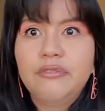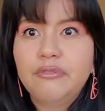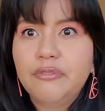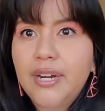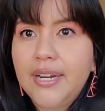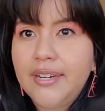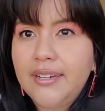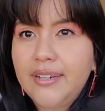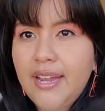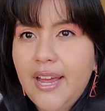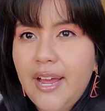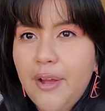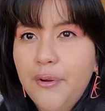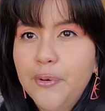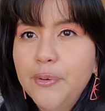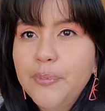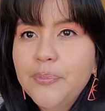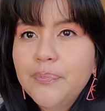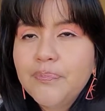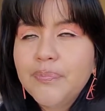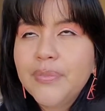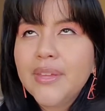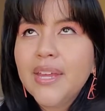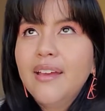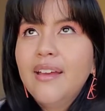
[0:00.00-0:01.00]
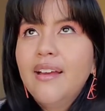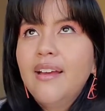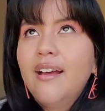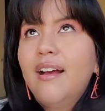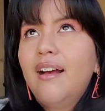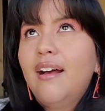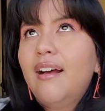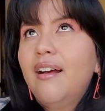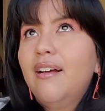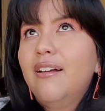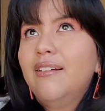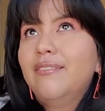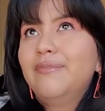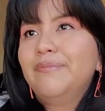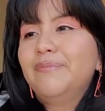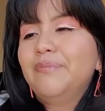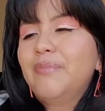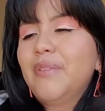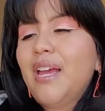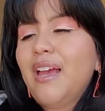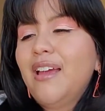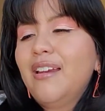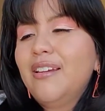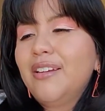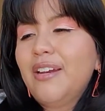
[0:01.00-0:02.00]
right now. I
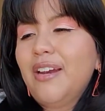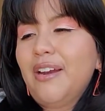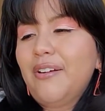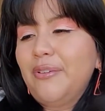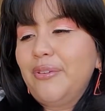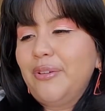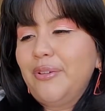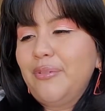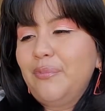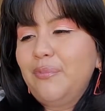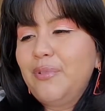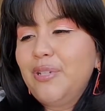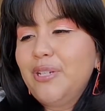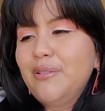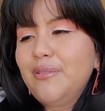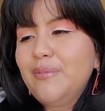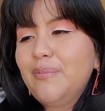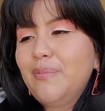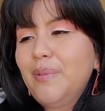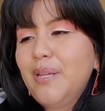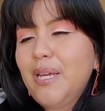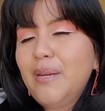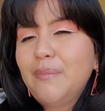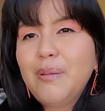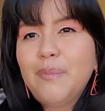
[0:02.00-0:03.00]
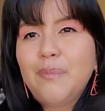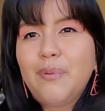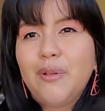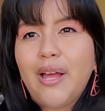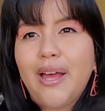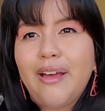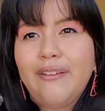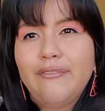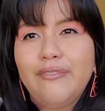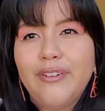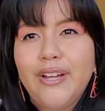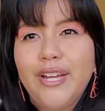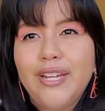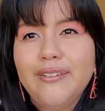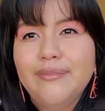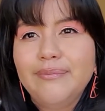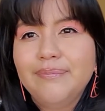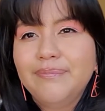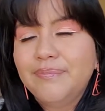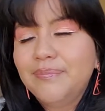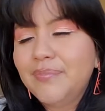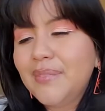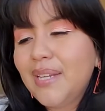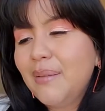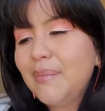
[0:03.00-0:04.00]
don't know, just let people have fun.
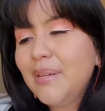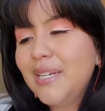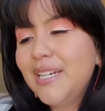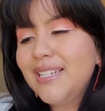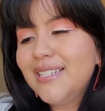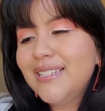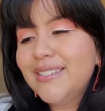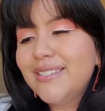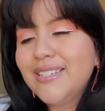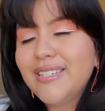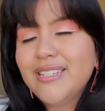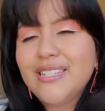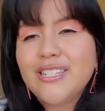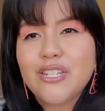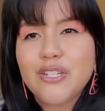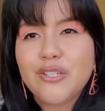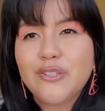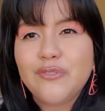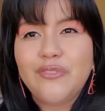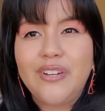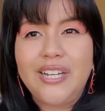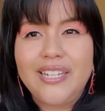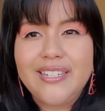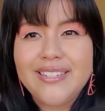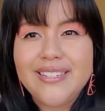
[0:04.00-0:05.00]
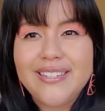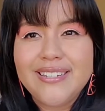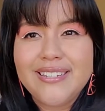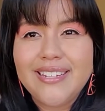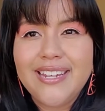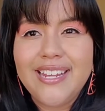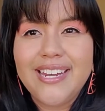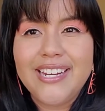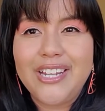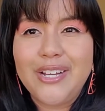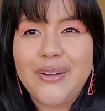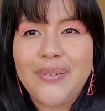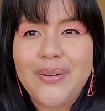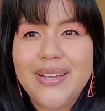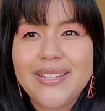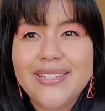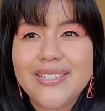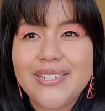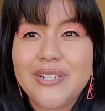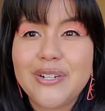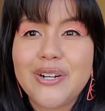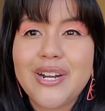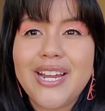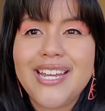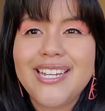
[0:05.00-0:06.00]
I mean, it's just fun to see it go as a
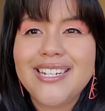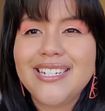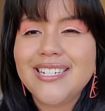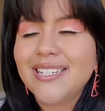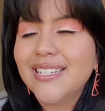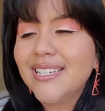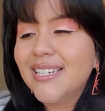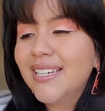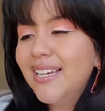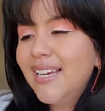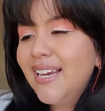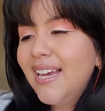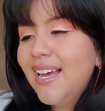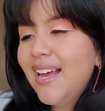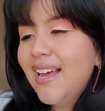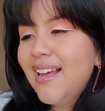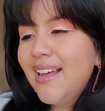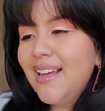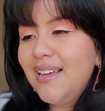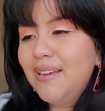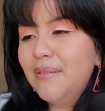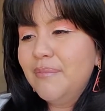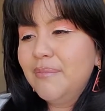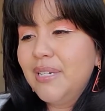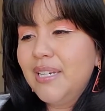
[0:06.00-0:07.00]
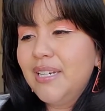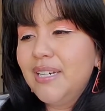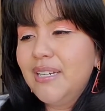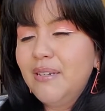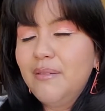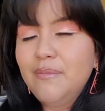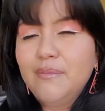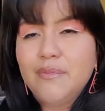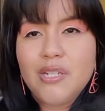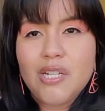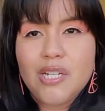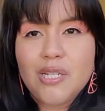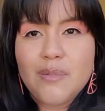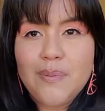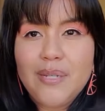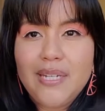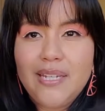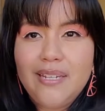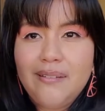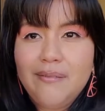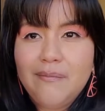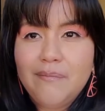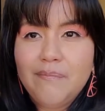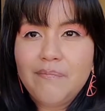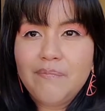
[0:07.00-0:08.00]
trend. I'm gonna just
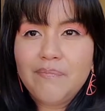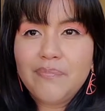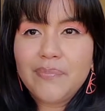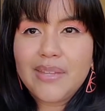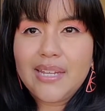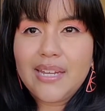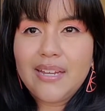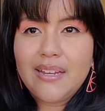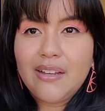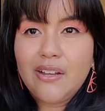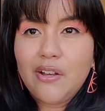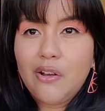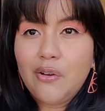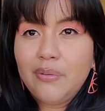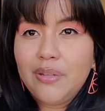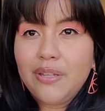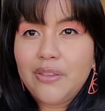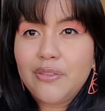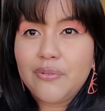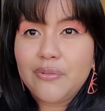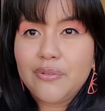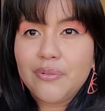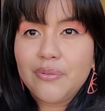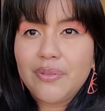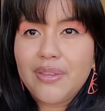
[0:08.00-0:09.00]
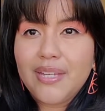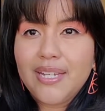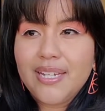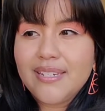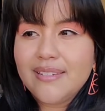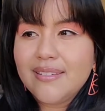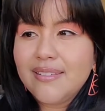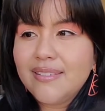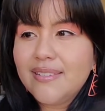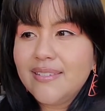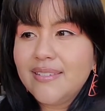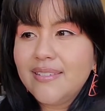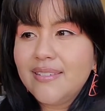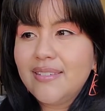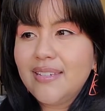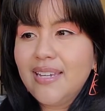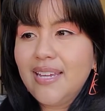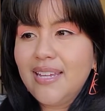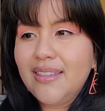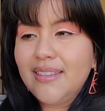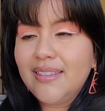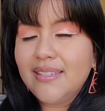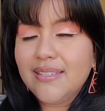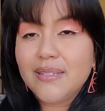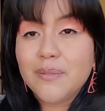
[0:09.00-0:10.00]
be going through this
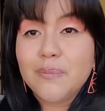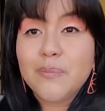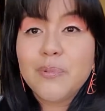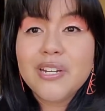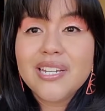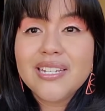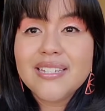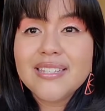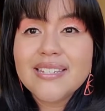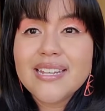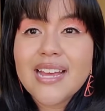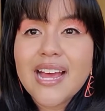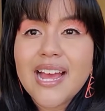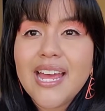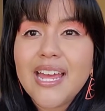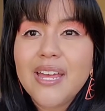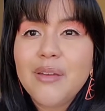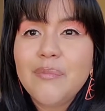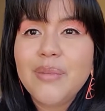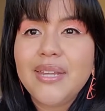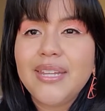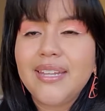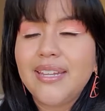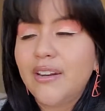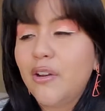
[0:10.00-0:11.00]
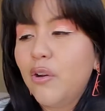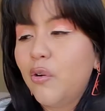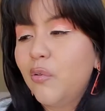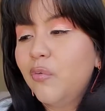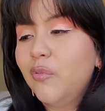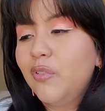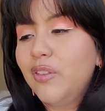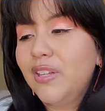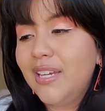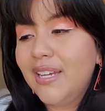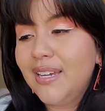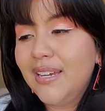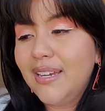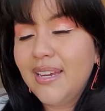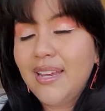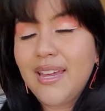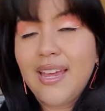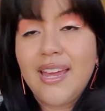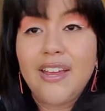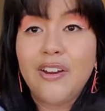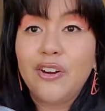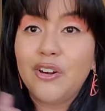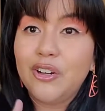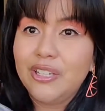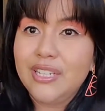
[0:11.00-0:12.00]
in the springtime and then hopefully
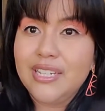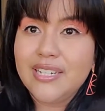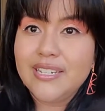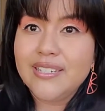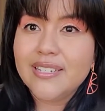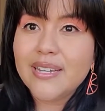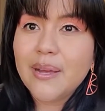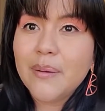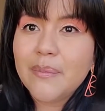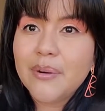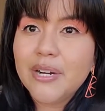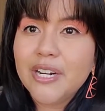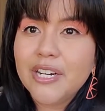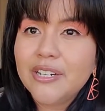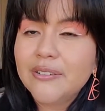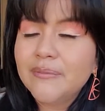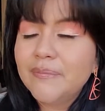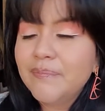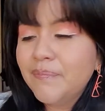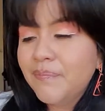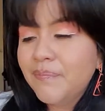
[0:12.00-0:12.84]
early summer.